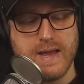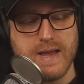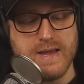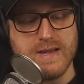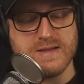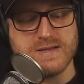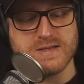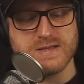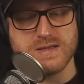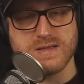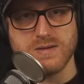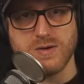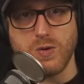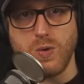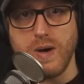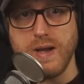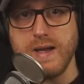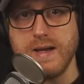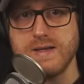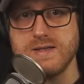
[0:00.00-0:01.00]
is
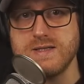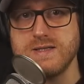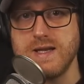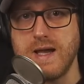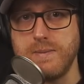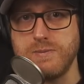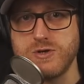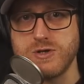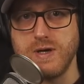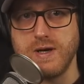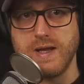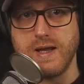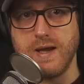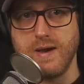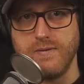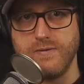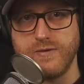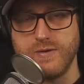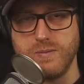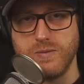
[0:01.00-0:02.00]
quite exceptionally
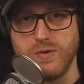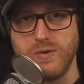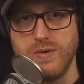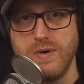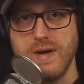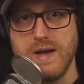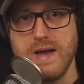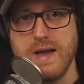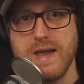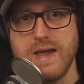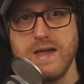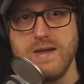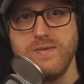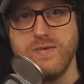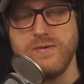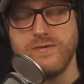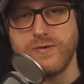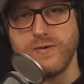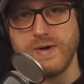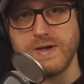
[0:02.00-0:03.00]
comfortable,
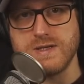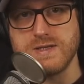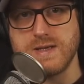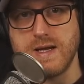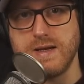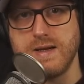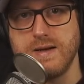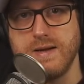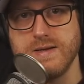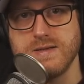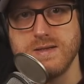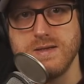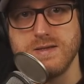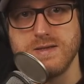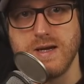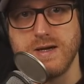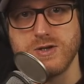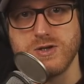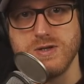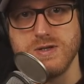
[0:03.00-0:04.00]
even for extended listening
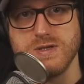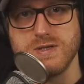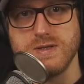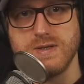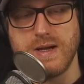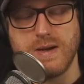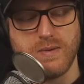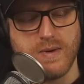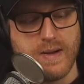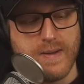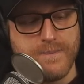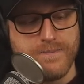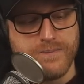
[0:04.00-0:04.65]
sessions. Now,